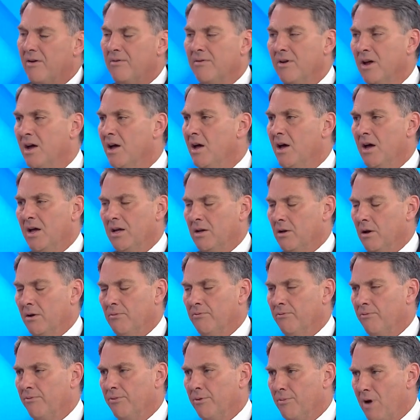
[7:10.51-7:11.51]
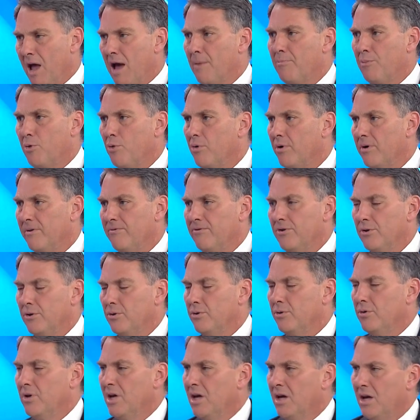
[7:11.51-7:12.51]
And, from our point of
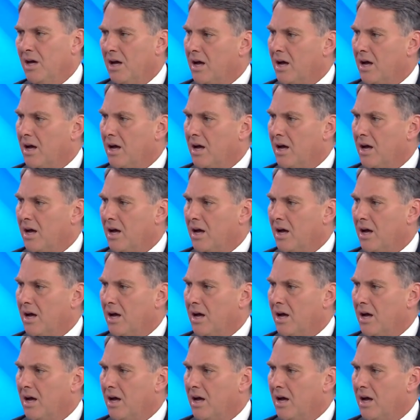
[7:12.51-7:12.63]
view,